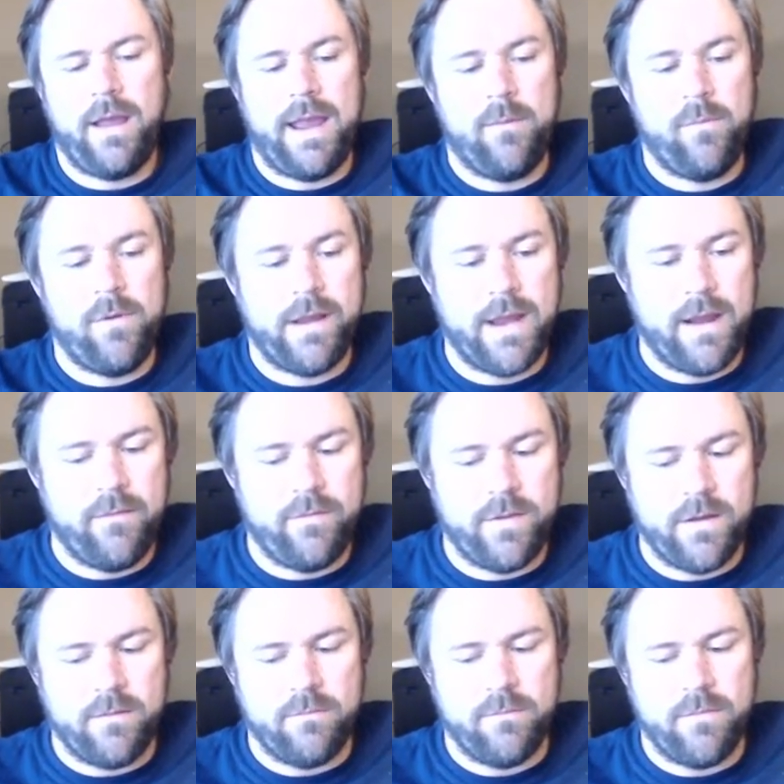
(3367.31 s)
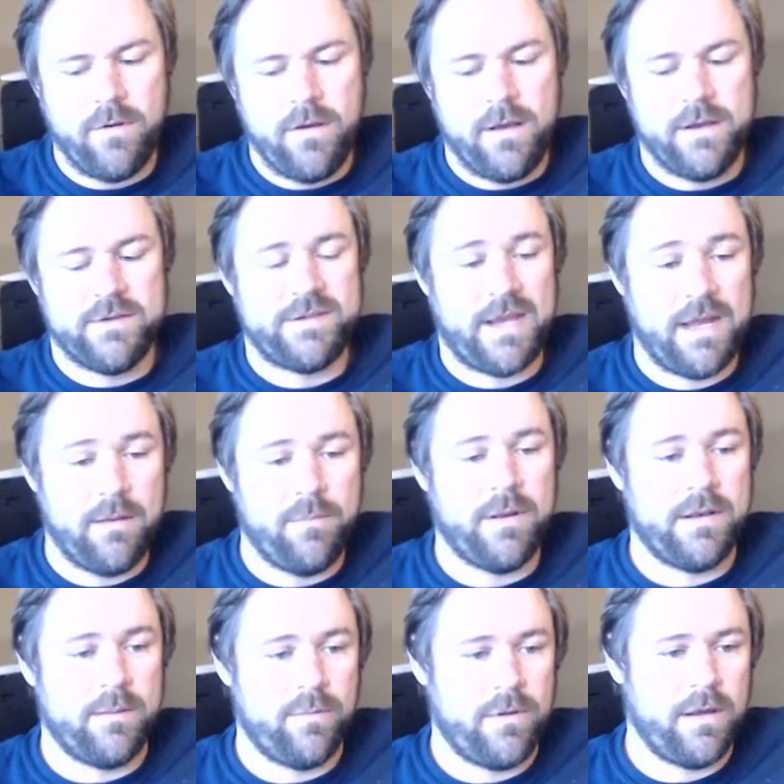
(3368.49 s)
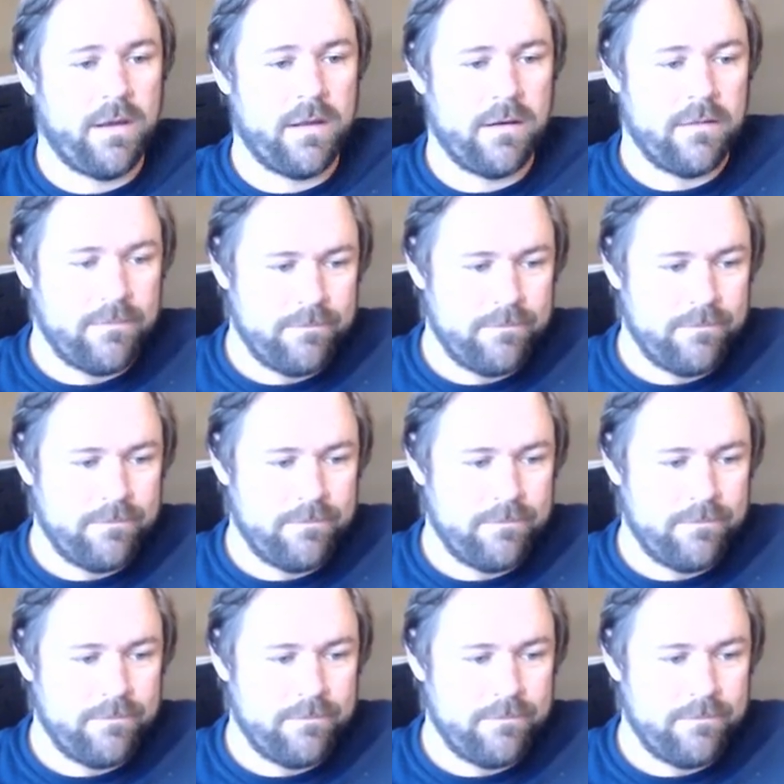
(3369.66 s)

and we gave them a sand pit to play in,